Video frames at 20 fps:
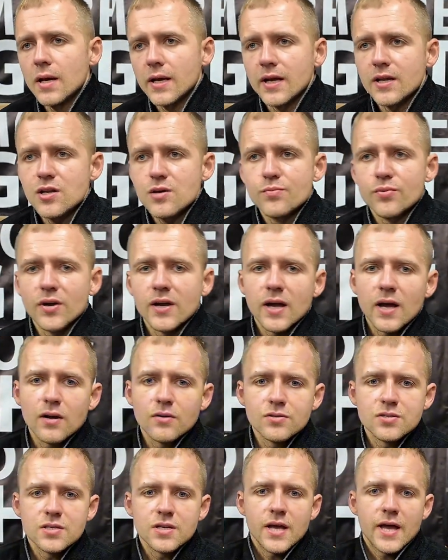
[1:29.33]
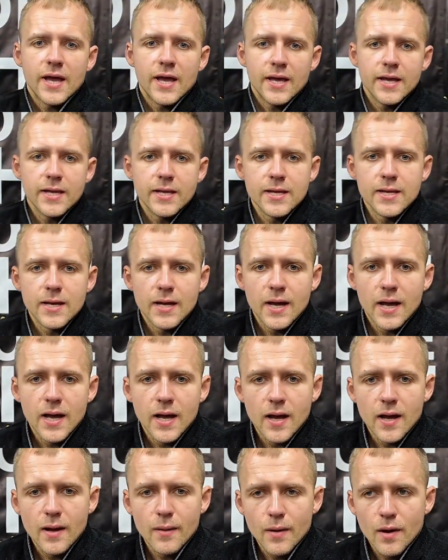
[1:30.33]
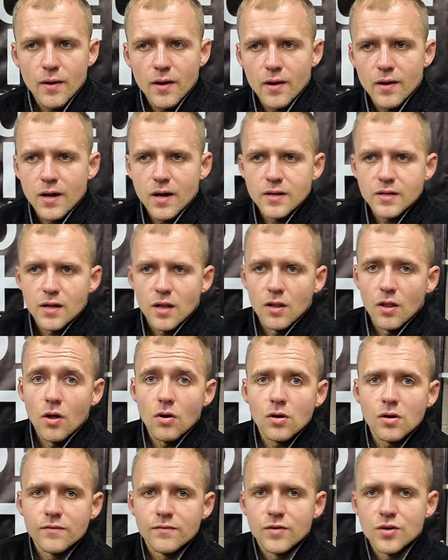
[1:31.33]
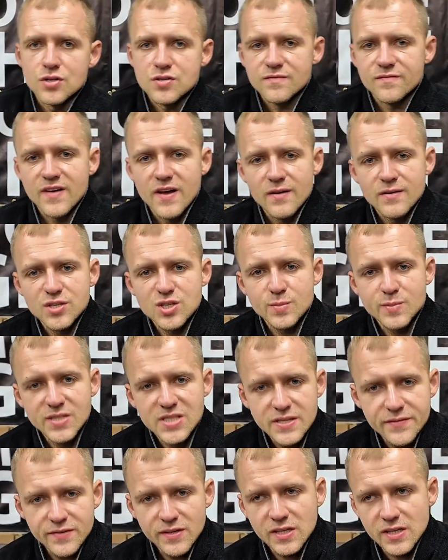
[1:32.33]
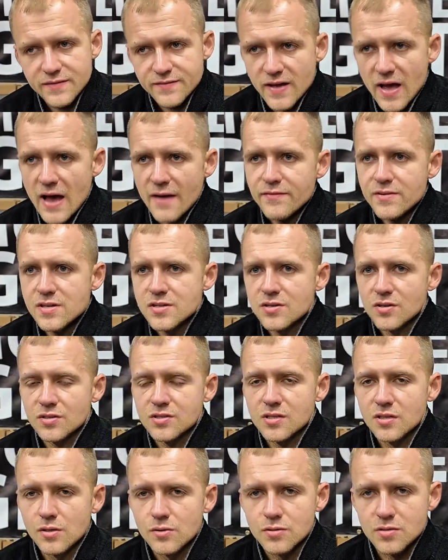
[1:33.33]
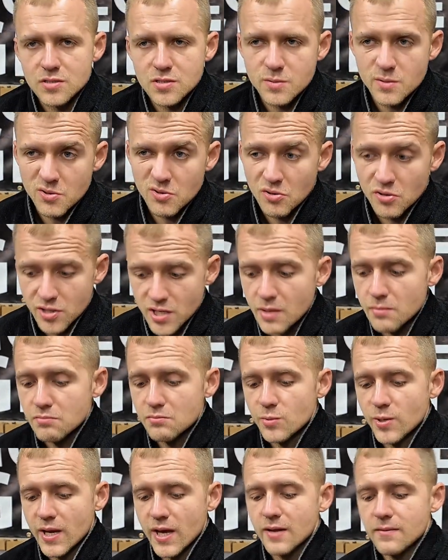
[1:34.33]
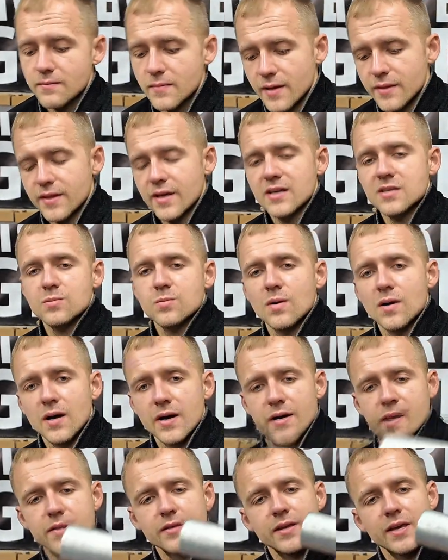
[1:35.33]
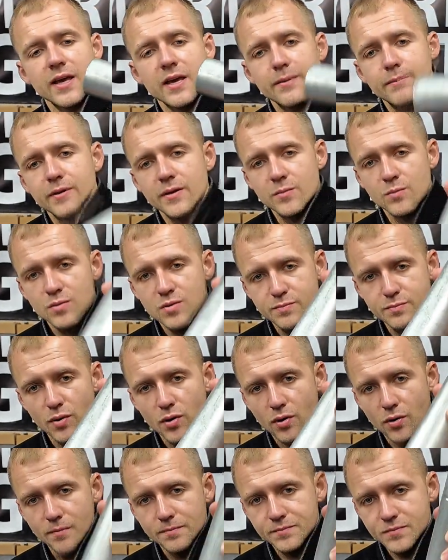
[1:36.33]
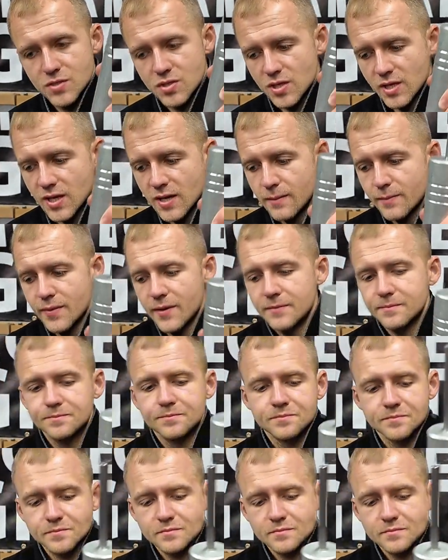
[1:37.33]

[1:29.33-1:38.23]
can you bring out a longer version specifically for heavy adductor loading? So we thought, yep, we can. And that's why the KingPin was born. So the KingPin